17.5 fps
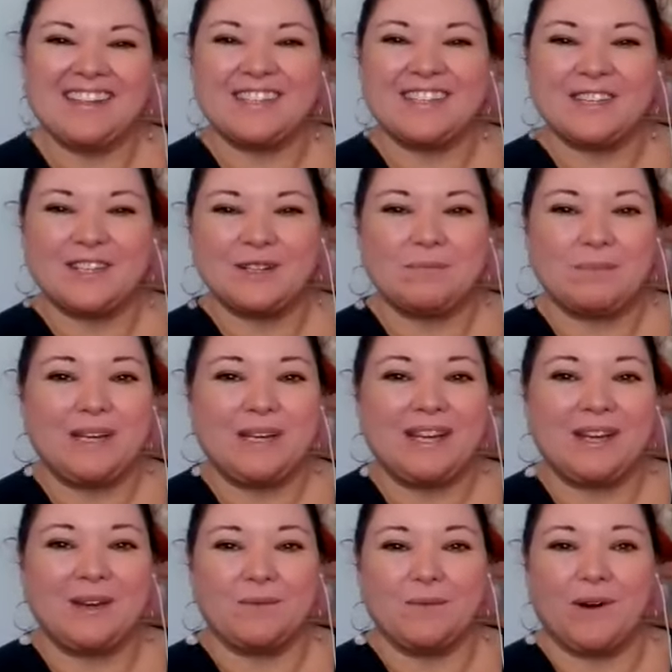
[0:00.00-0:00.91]
This could
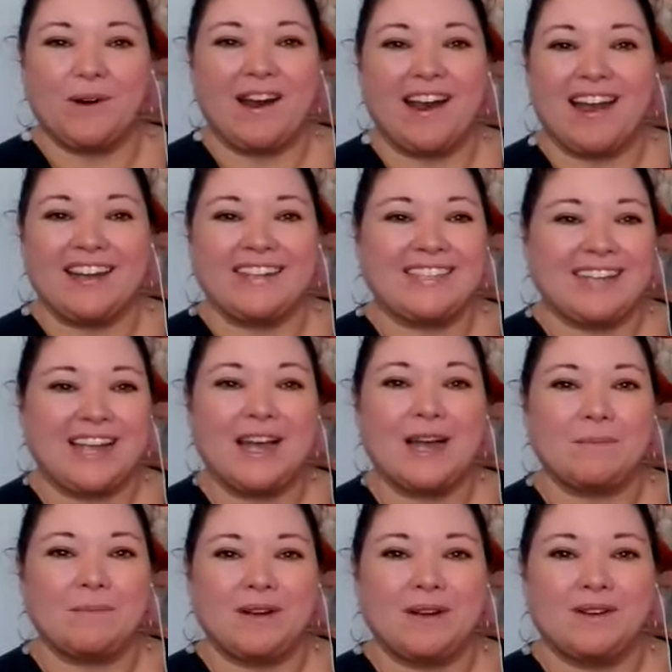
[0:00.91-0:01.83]
be where I end
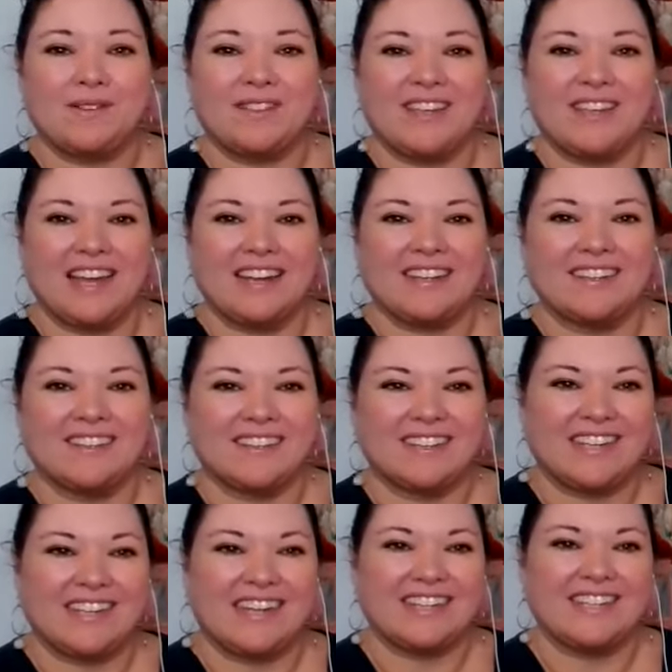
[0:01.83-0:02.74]
up, at the end of
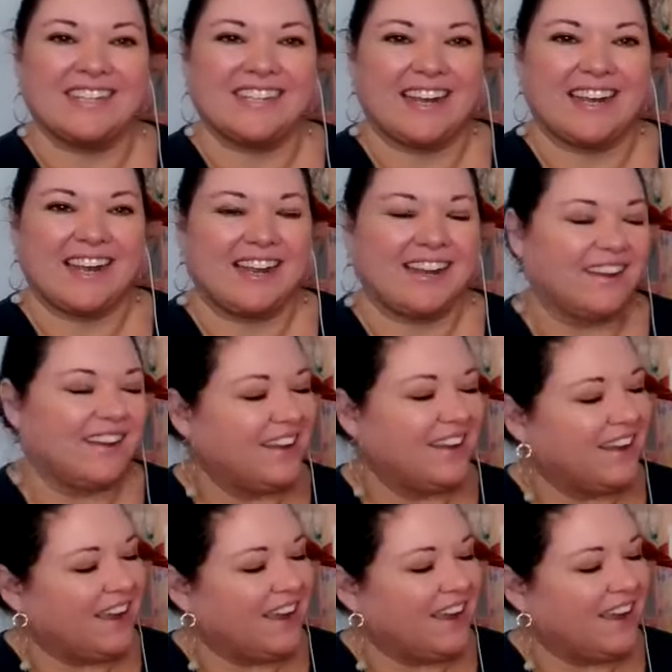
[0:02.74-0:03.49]
the day today.